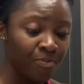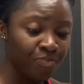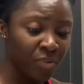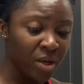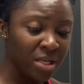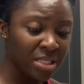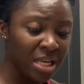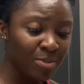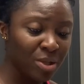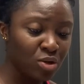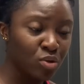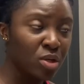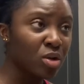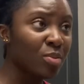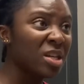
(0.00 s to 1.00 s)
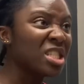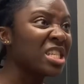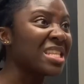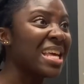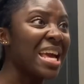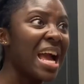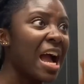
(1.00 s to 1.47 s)
You can stick between your budget.
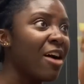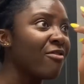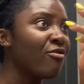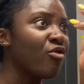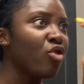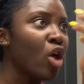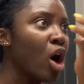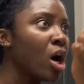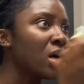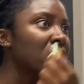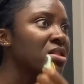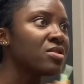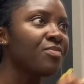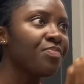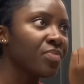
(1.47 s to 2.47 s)
They have floss,